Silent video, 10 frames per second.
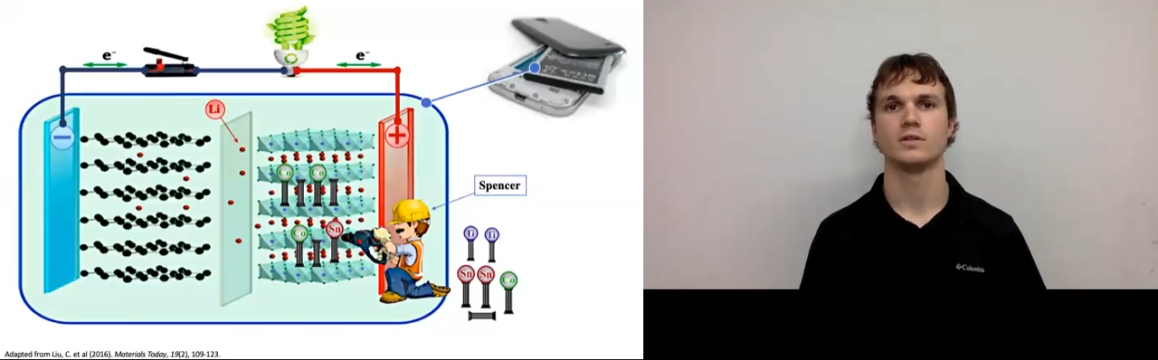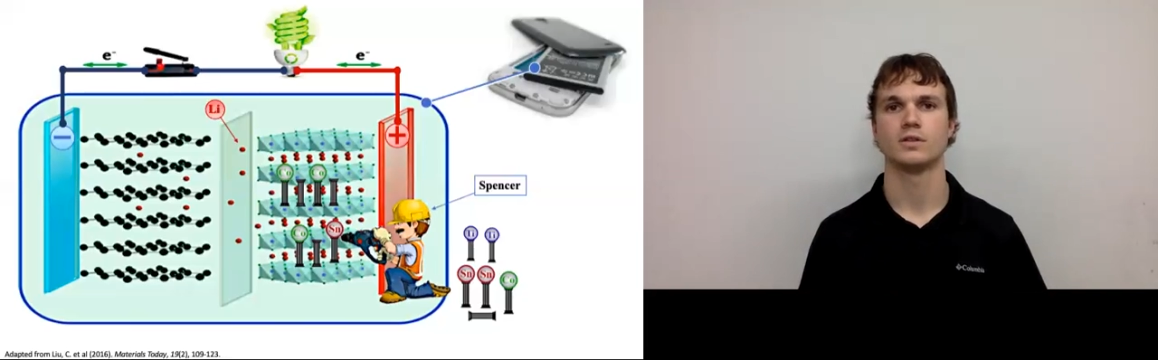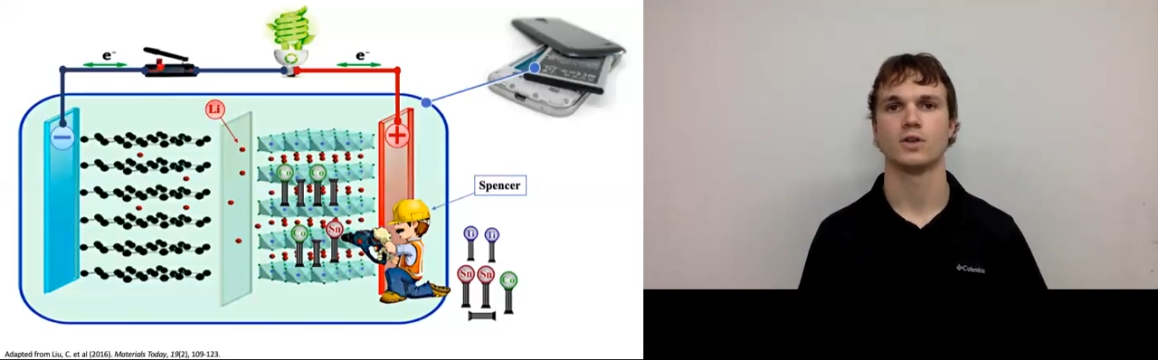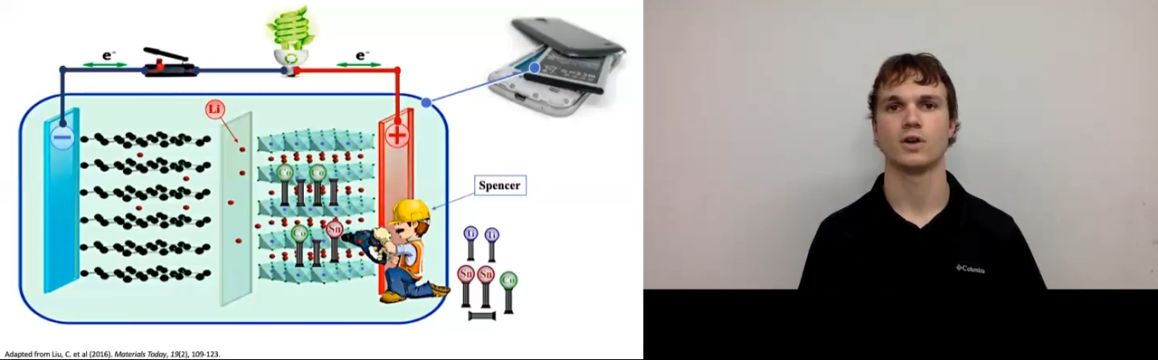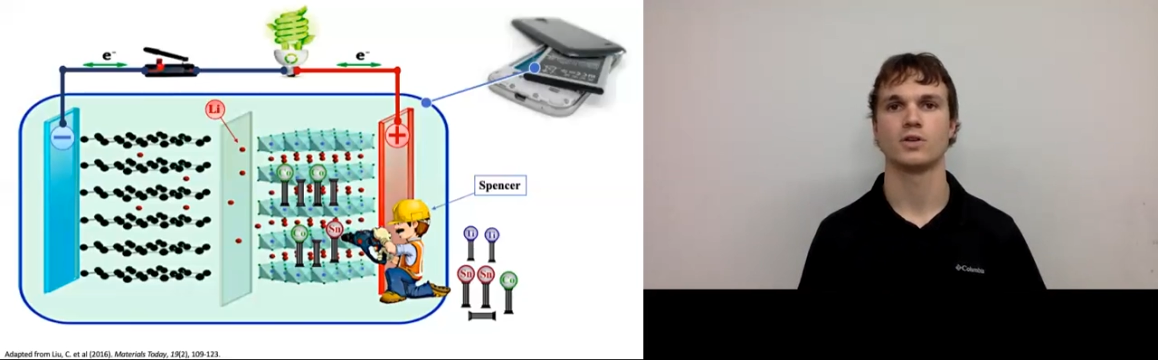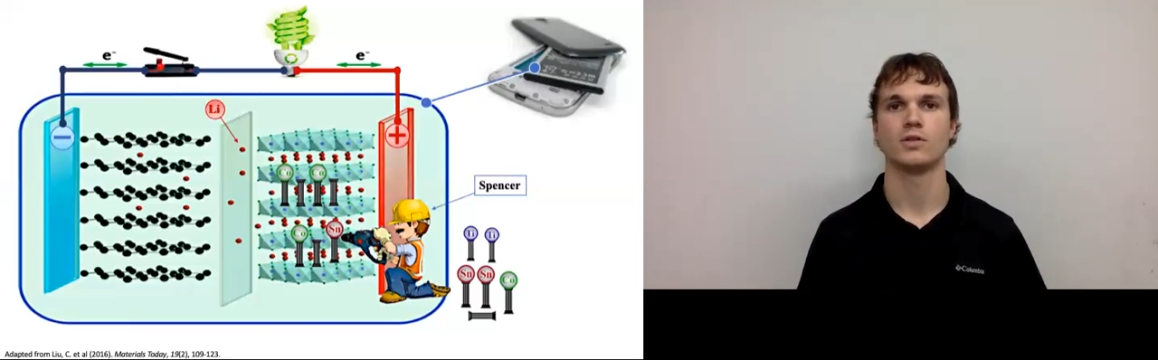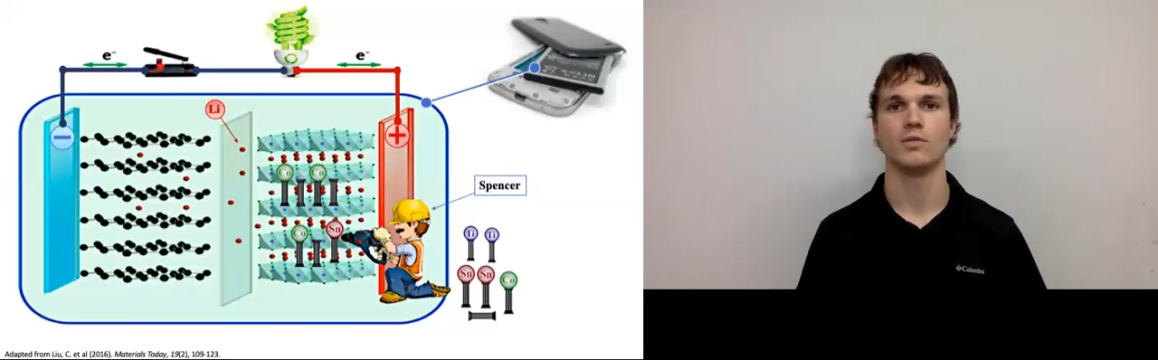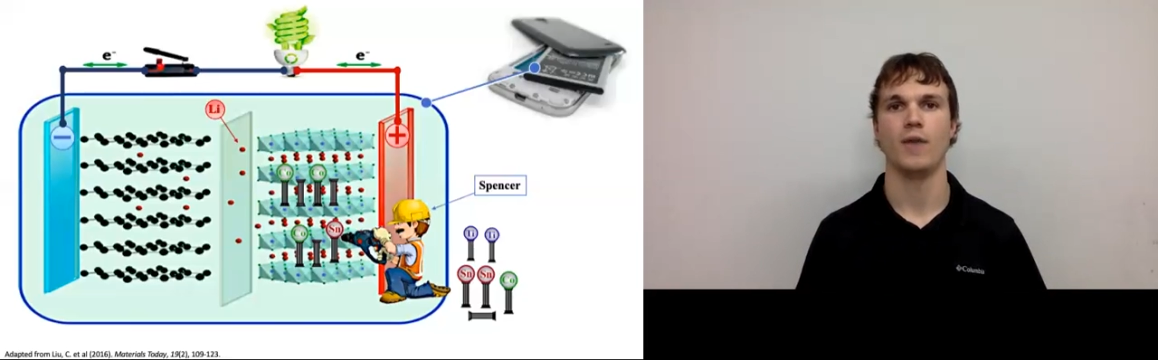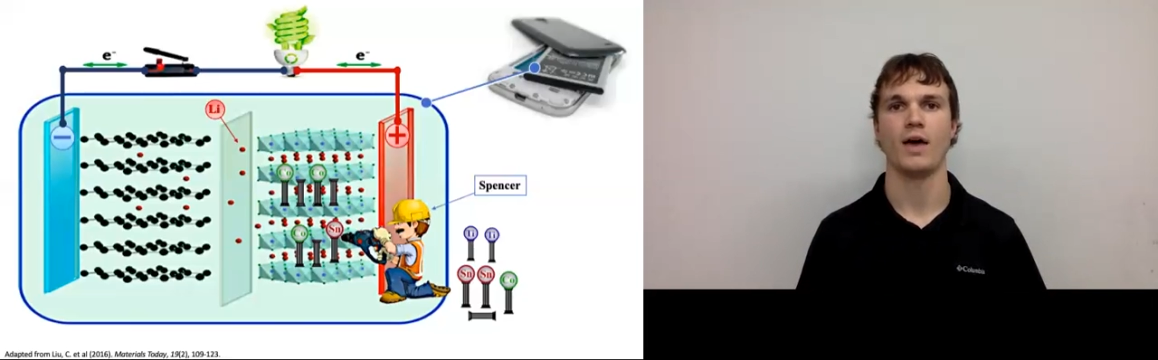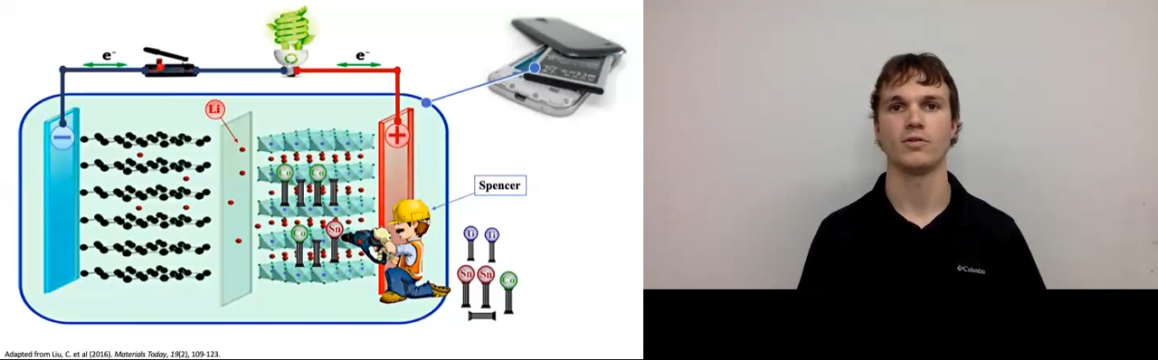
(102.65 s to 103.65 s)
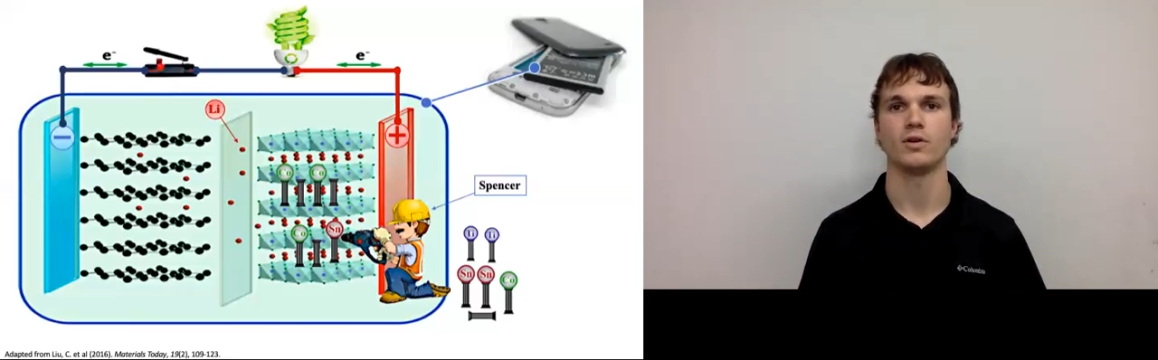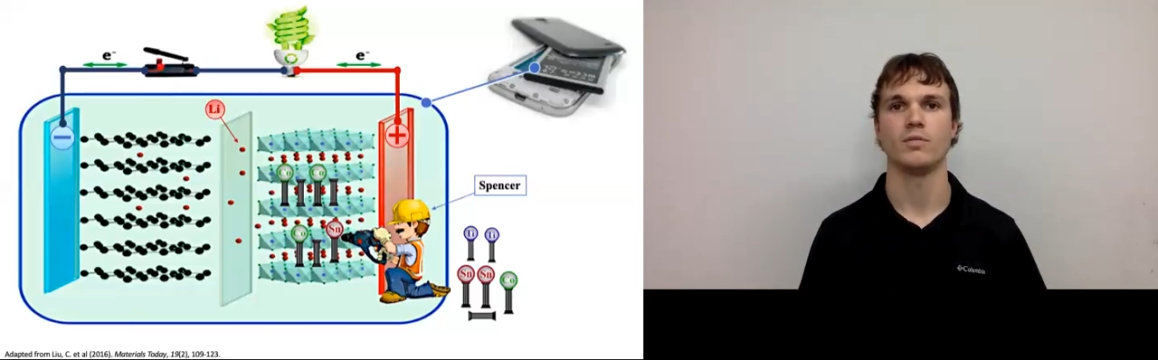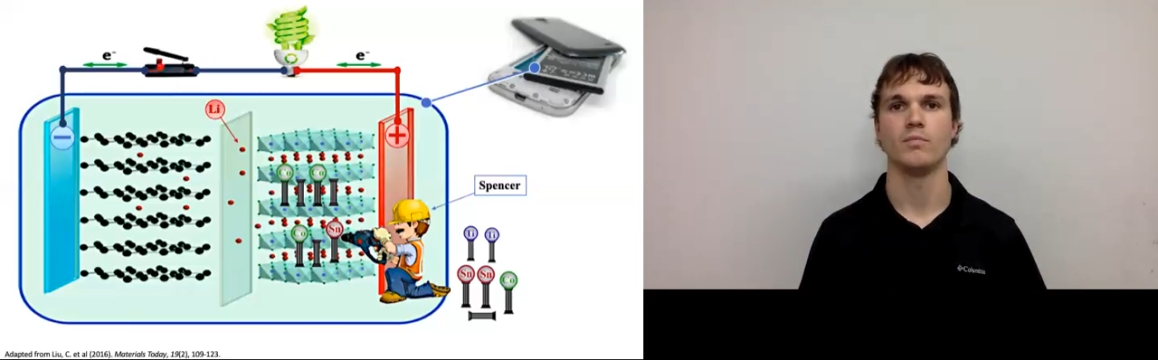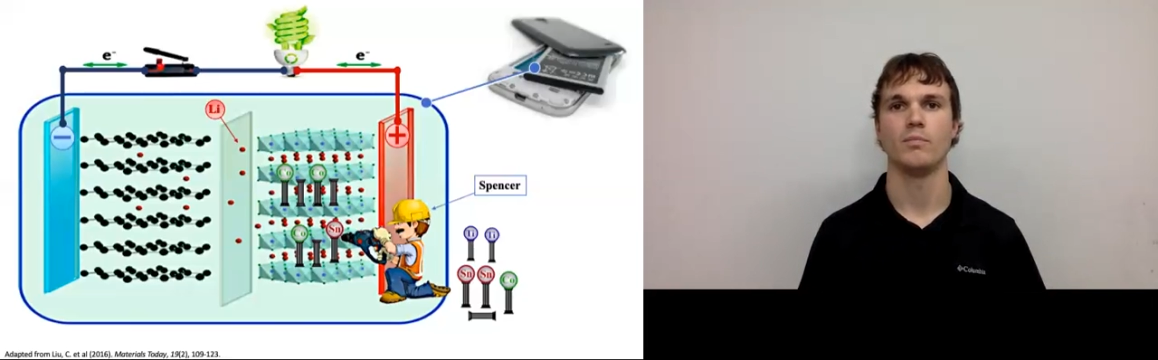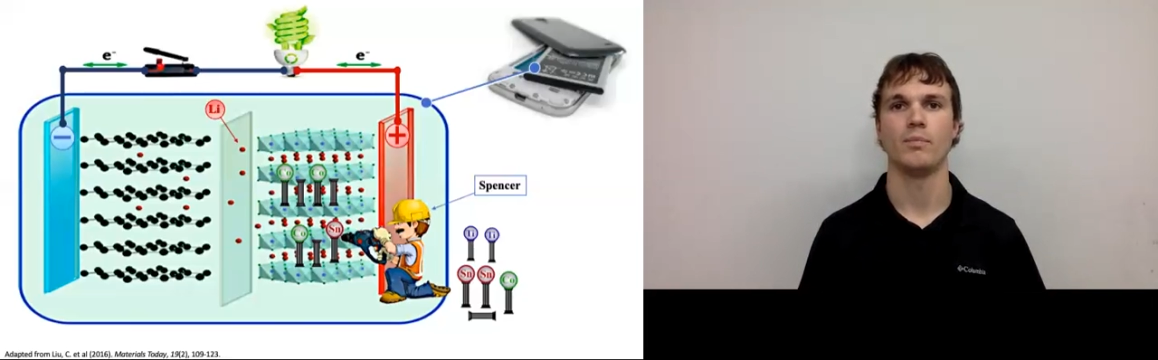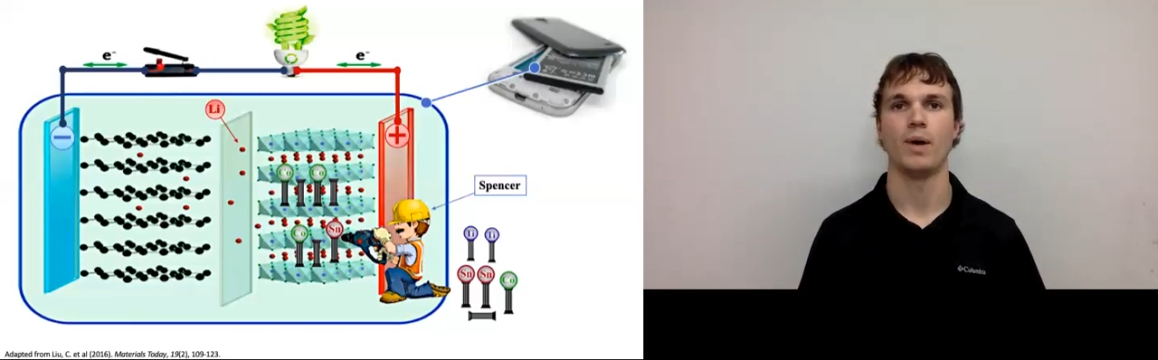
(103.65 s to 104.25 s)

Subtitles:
of the structure of a battery